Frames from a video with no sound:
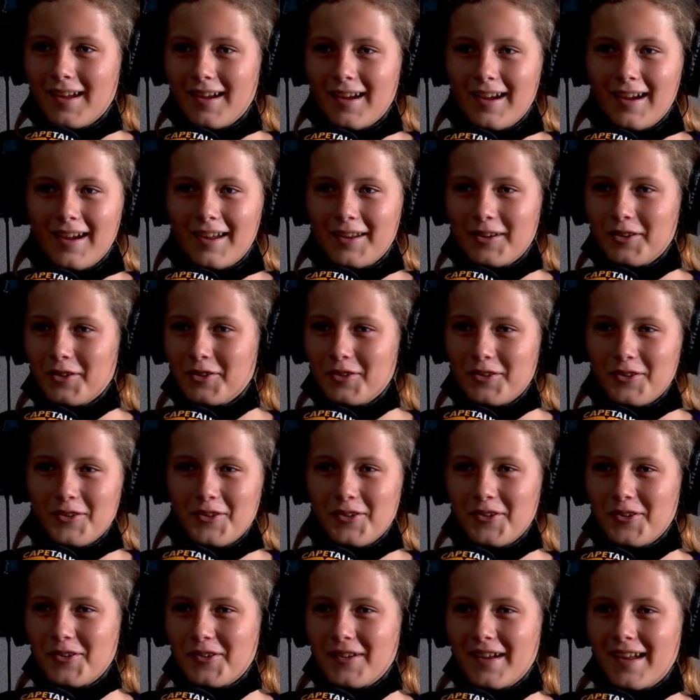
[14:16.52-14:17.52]
I don't
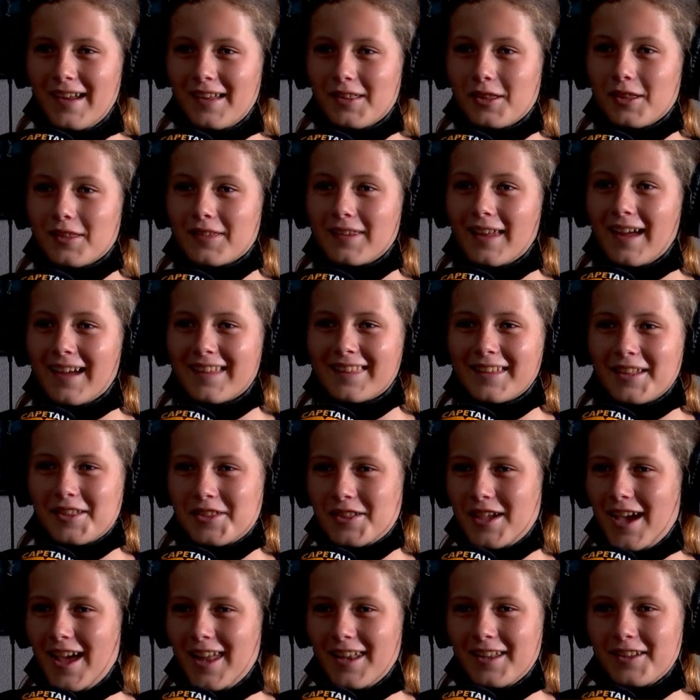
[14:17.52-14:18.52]
know. I just like the
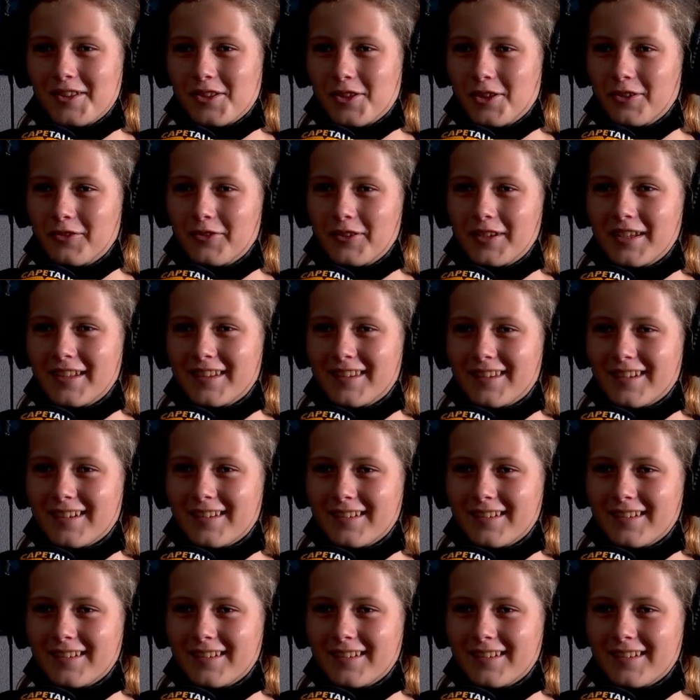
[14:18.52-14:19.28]
challenge of it.